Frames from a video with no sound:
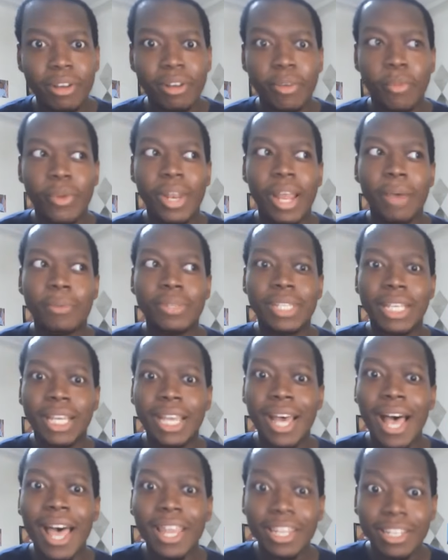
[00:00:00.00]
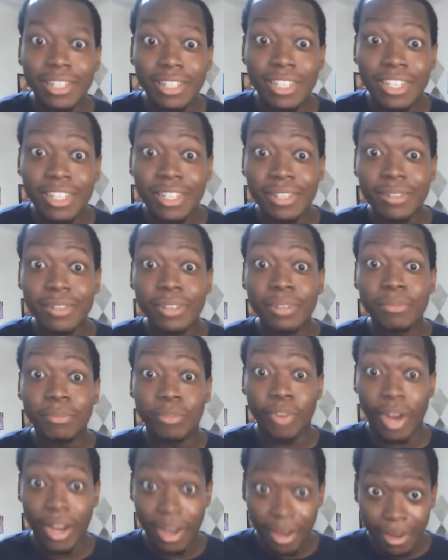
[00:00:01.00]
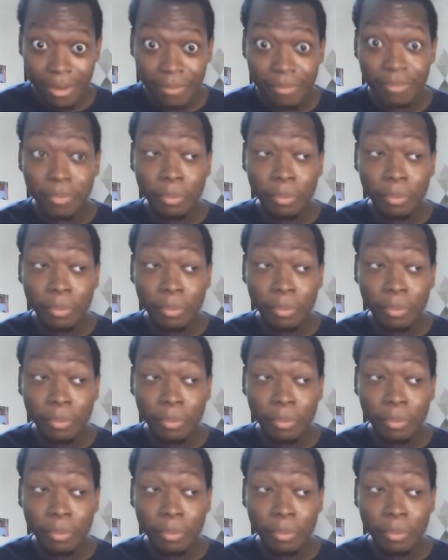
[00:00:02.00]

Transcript: when I was in college, right?